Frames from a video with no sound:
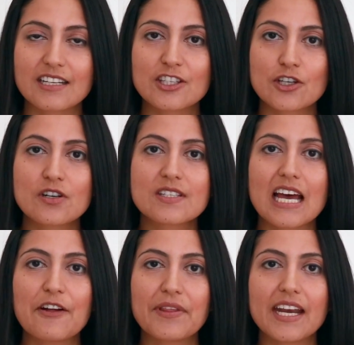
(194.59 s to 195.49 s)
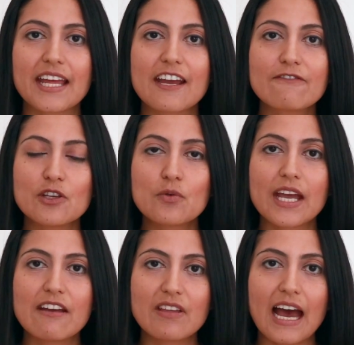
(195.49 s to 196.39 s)
And it turns out that if you
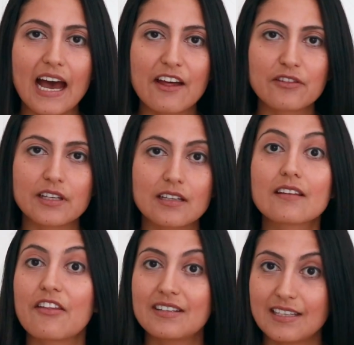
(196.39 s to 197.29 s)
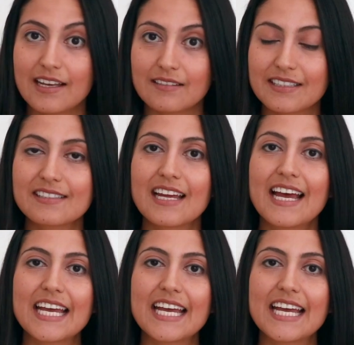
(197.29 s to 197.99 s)
gave the athlete, the cyclist,